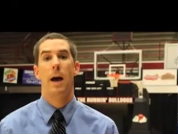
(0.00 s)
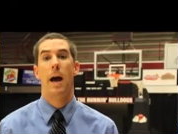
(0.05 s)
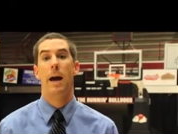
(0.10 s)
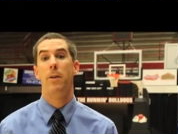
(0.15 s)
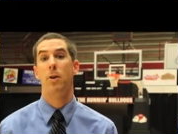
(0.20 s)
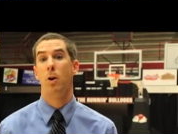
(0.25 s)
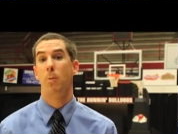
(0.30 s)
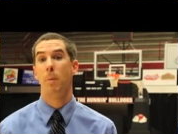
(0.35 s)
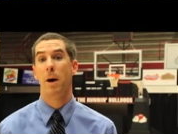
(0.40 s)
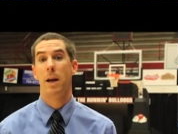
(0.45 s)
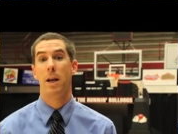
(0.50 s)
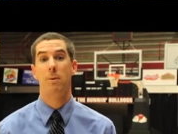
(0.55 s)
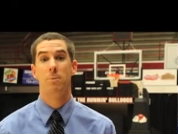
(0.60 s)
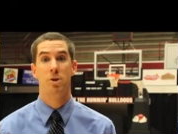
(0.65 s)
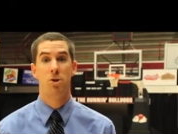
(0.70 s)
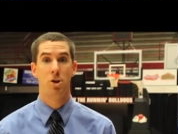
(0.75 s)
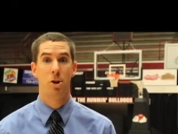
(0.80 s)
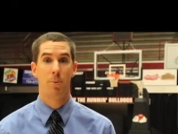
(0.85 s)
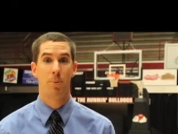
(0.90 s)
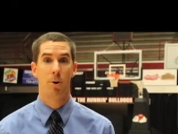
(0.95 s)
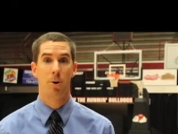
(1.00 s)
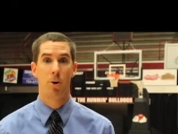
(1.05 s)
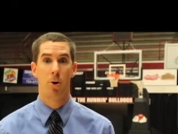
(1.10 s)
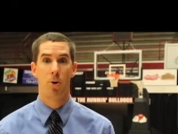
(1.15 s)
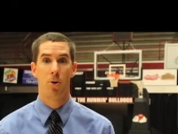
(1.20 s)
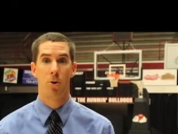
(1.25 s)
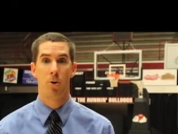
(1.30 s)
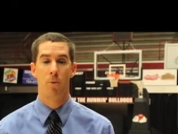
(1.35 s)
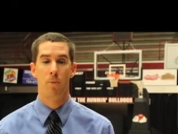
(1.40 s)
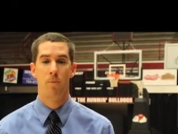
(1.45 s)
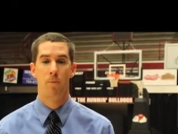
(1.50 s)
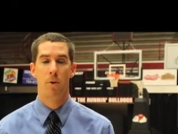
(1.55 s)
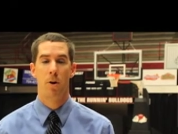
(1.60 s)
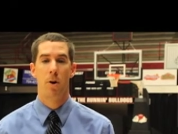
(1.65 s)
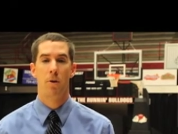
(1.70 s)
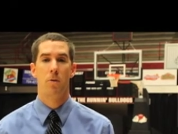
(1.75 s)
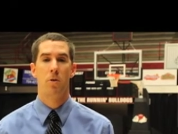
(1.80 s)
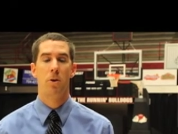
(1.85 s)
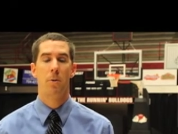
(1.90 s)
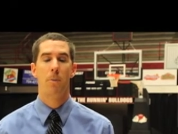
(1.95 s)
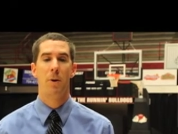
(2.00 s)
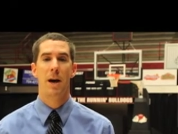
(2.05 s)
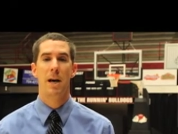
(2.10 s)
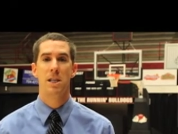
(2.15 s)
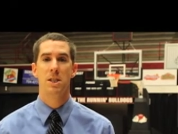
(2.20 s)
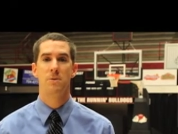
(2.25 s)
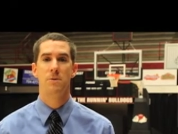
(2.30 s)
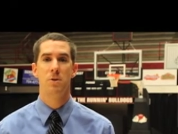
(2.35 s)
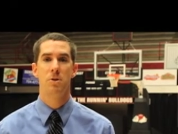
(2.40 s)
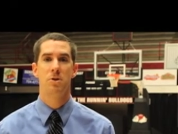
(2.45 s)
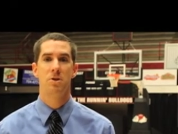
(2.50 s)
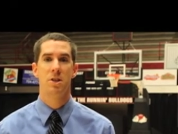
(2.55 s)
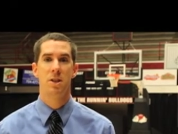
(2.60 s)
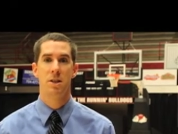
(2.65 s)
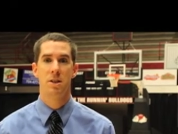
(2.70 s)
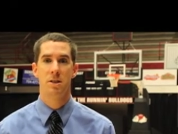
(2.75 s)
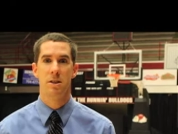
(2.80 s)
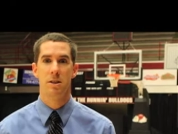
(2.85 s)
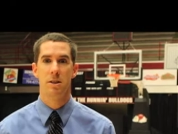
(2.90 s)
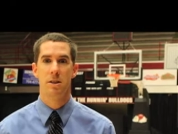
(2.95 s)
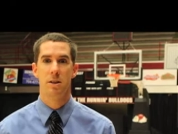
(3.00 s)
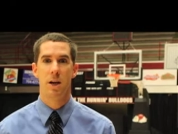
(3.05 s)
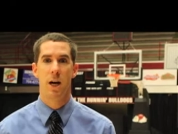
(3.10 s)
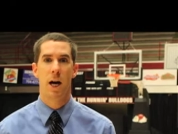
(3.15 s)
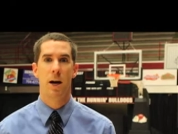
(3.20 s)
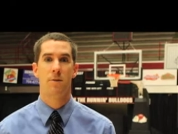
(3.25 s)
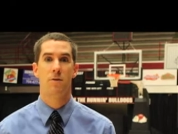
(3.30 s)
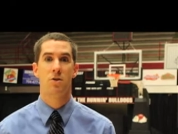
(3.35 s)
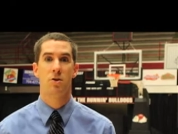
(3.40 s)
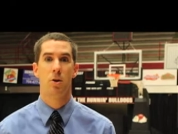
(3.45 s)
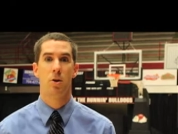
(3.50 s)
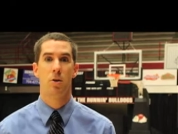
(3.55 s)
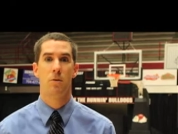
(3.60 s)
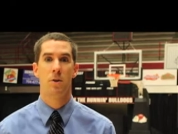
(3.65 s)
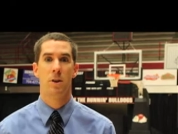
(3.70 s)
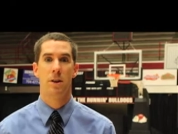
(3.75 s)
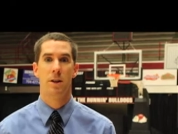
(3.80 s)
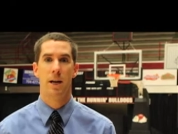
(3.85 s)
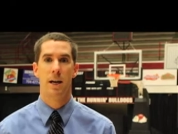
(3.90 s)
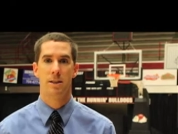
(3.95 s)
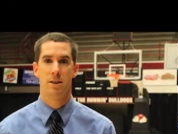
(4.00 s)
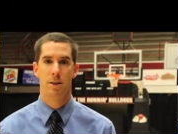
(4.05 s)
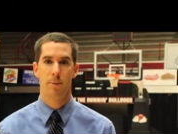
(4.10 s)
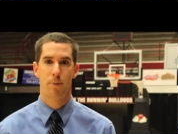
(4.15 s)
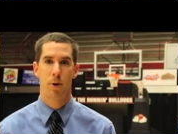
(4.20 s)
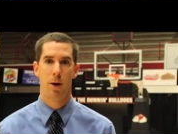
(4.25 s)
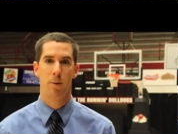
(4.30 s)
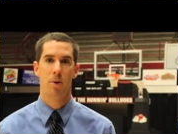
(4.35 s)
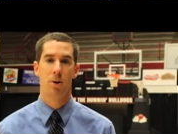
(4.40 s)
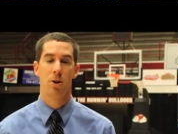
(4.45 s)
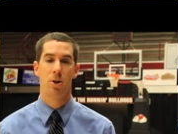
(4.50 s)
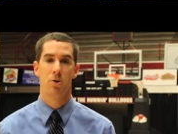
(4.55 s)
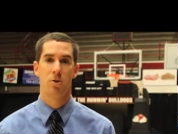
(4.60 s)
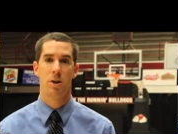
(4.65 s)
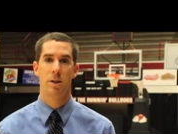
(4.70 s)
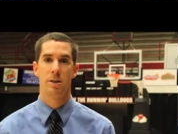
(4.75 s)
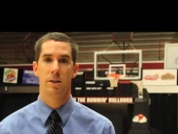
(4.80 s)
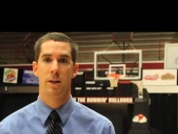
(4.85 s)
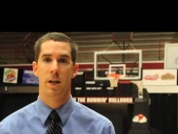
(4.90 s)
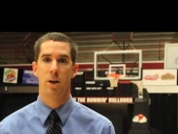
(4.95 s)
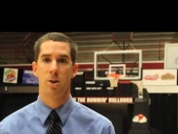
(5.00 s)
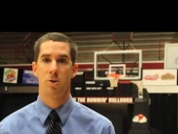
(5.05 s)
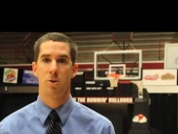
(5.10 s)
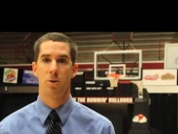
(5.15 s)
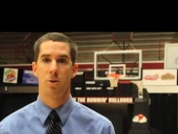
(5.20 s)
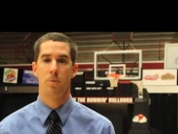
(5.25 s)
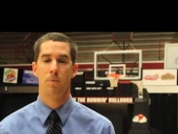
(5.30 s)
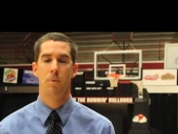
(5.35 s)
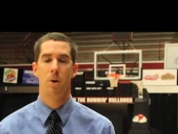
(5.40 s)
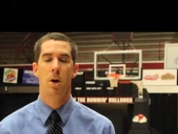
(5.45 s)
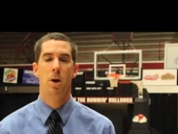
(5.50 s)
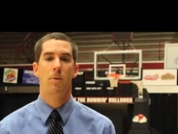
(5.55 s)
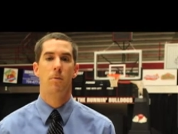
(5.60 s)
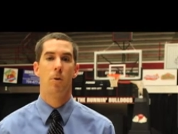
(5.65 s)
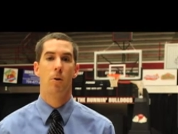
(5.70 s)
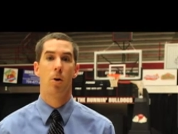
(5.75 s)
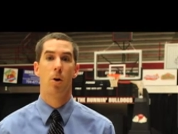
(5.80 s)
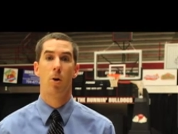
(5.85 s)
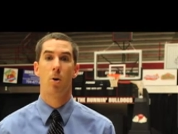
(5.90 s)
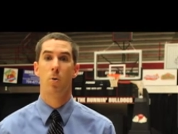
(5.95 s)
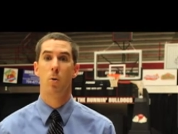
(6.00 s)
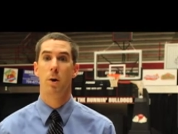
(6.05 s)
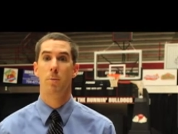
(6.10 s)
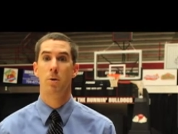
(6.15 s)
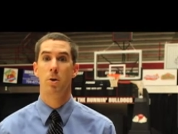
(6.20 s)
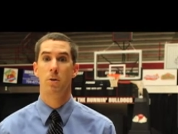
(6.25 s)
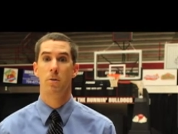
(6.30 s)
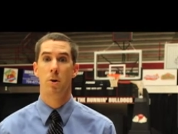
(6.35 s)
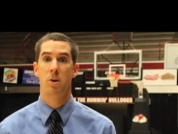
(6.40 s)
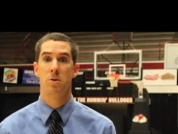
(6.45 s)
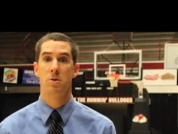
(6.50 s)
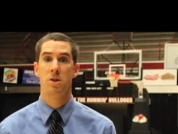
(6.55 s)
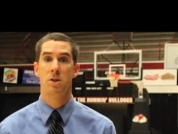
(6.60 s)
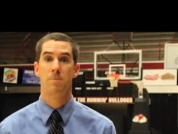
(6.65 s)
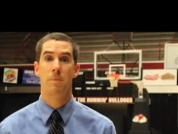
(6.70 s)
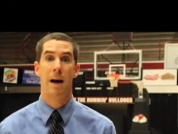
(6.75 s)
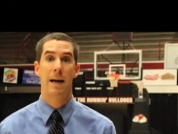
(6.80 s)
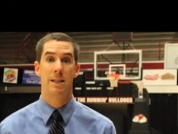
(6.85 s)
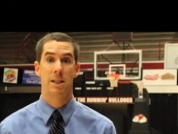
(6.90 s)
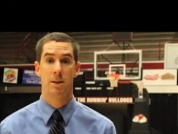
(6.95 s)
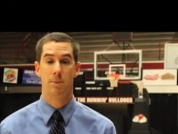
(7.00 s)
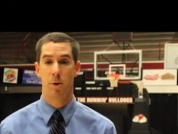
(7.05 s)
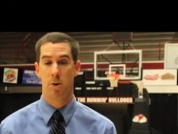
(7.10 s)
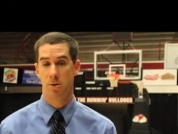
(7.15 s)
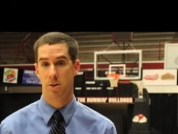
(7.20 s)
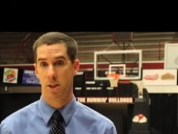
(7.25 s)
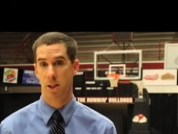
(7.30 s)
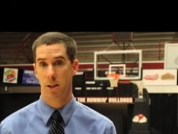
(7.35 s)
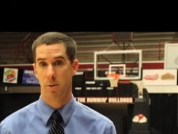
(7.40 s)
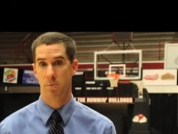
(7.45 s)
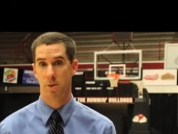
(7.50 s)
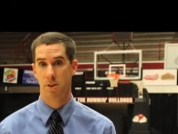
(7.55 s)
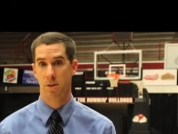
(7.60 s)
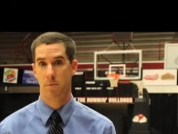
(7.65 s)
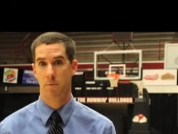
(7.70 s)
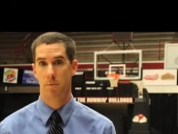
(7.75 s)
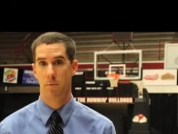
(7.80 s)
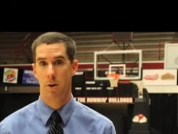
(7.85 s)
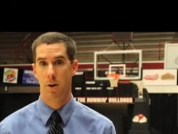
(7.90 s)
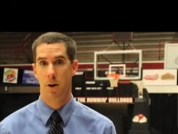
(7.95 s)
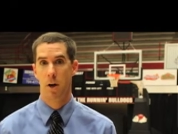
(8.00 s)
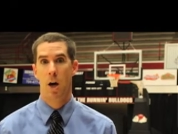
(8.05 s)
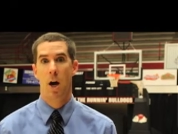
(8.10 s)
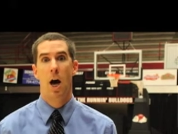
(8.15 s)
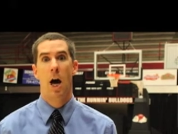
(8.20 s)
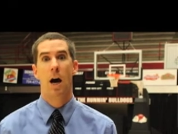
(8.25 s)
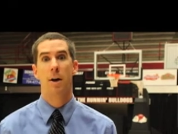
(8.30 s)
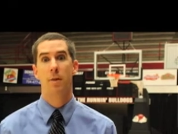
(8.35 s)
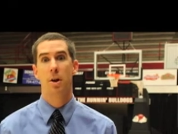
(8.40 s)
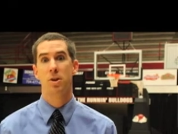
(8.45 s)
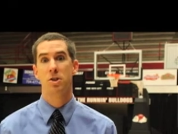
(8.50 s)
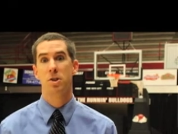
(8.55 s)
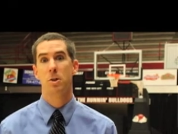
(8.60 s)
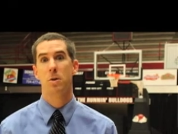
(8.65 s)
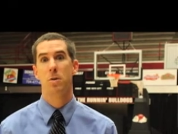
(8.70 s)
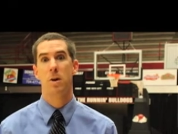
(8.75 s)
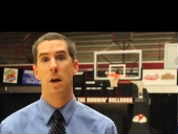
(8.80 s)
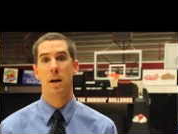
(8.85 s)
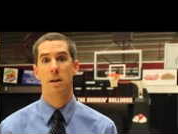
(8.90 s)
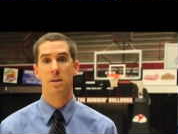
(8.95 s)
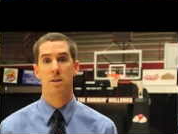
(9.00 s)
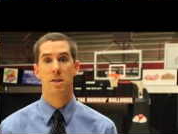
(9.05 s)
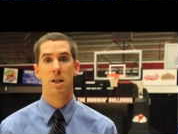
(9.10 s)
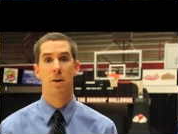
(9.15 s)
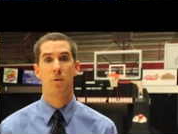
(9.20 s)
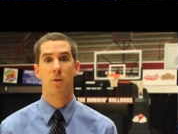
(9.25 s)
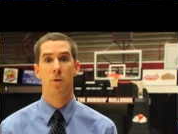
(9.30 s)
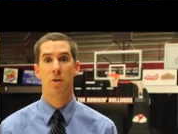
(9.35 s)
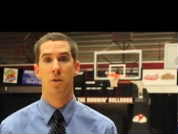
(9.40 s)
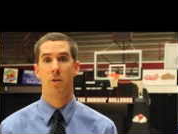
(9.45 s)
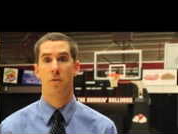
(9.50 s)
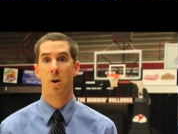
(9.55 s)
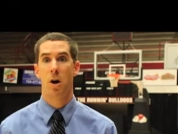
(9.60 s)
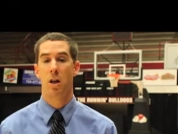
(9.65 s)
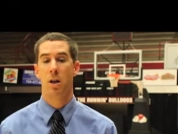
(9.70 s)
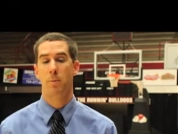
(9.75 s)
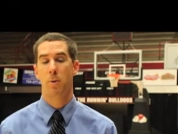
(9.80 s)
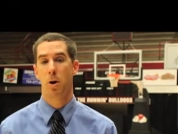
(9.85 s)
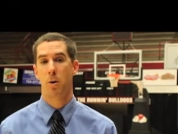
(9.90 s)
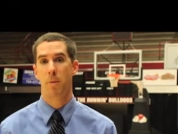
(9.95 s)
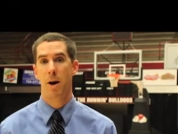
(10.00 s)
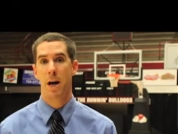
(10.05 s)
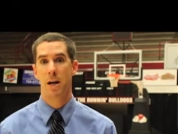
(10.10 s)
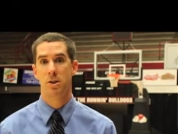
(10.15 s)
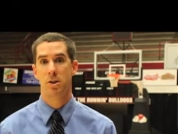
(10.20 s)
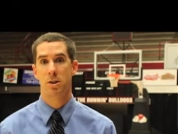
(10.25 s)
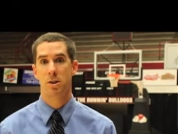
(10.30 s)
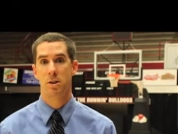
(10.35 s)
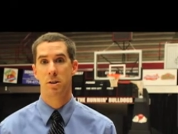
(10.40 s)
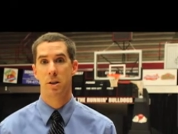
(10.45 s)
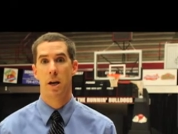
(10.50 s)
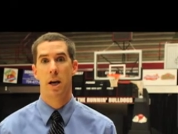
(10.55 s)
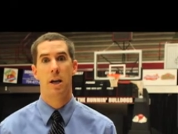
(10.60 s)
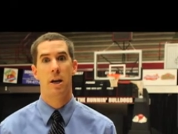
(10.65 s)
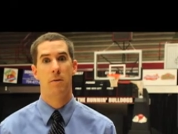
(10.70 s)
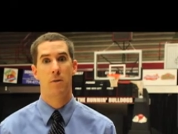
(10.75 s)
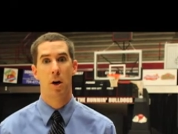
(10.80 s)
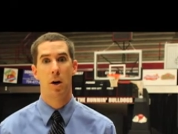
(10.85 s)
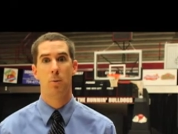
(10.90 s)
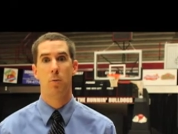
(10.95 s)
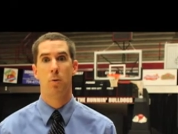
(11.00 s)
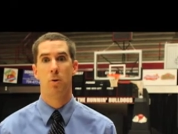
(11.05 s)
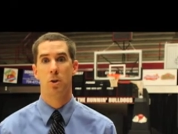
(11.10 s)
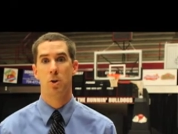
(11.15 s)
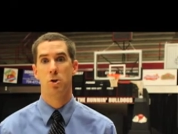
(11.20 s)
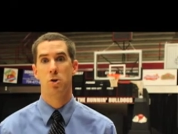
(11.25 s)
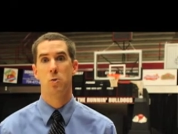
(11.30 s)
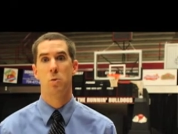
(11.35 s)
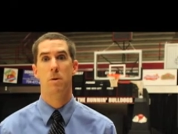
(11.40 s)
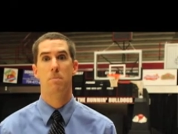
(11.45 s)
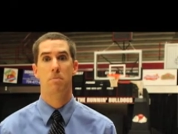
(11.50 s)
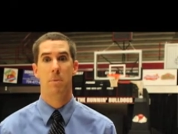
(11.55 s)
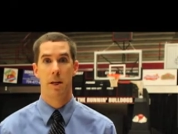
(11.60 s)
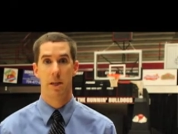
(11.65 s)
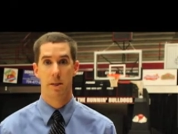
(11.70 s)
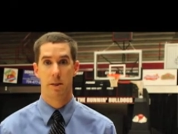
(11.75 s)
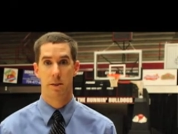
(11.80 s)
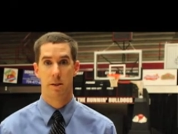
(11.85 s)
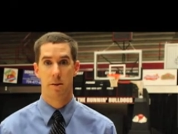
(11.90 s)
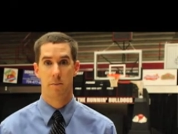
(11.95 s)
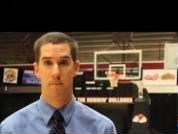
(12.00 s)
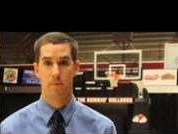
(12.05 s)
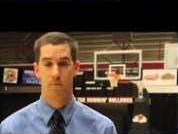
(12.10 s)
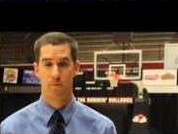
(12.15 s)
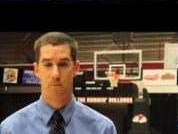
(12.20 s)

Hey there, my name's Chip Carter. For the past few seasons, I've served as the public address announcer for Garden Webb University's basketball teams. I've also announced several of their volleyball matches and have helped with their swim meets.